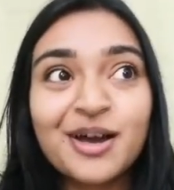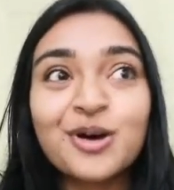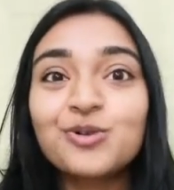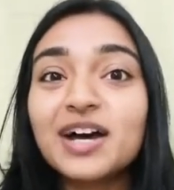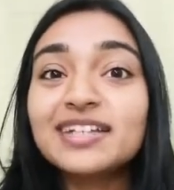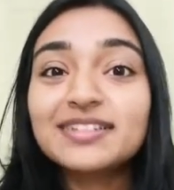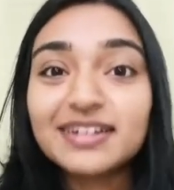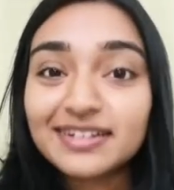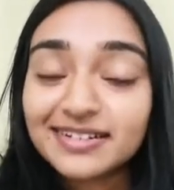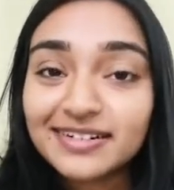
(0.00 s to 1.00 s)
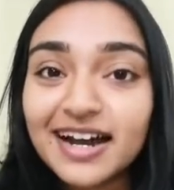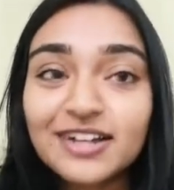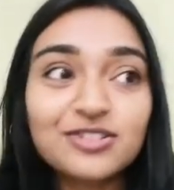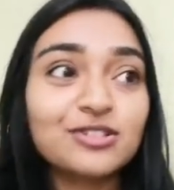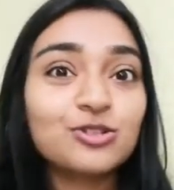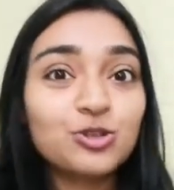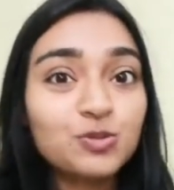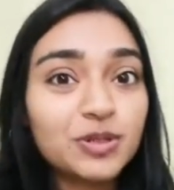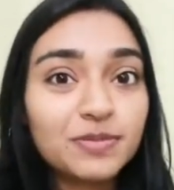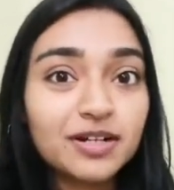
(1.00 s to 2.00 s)
who has great interactions, new
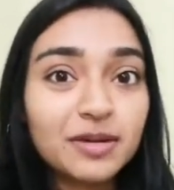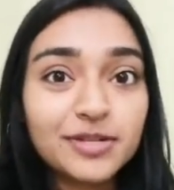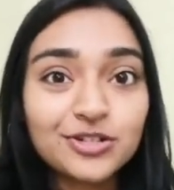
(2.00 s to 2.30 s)
people come